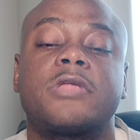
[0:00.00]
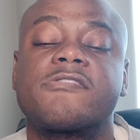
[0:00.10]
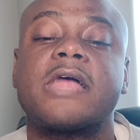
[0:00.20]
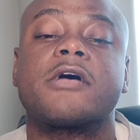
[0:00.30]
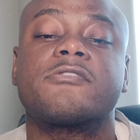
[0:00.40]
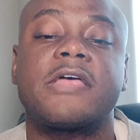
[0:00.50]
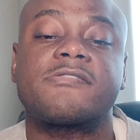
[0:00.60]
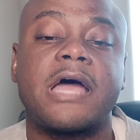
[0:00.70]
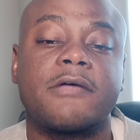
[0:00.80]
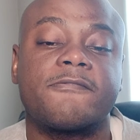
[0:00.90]
That's
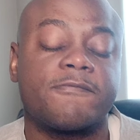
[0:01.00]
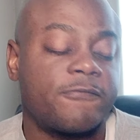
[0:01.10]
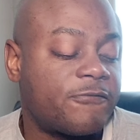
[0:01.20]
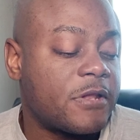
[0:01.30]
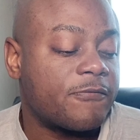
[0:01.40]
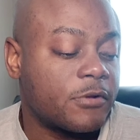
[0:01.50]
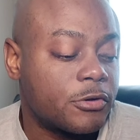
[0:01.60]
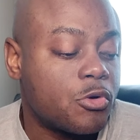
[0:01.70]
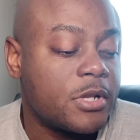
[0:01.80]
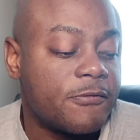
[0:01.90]
not fit for
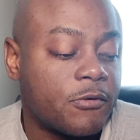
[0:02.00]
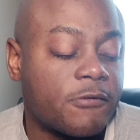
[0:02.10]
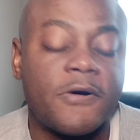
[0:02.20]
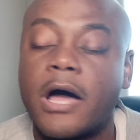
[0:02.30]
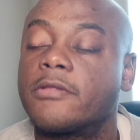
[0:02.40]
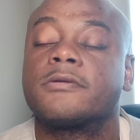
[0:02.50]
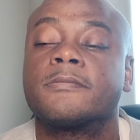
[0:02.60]
duty for a father.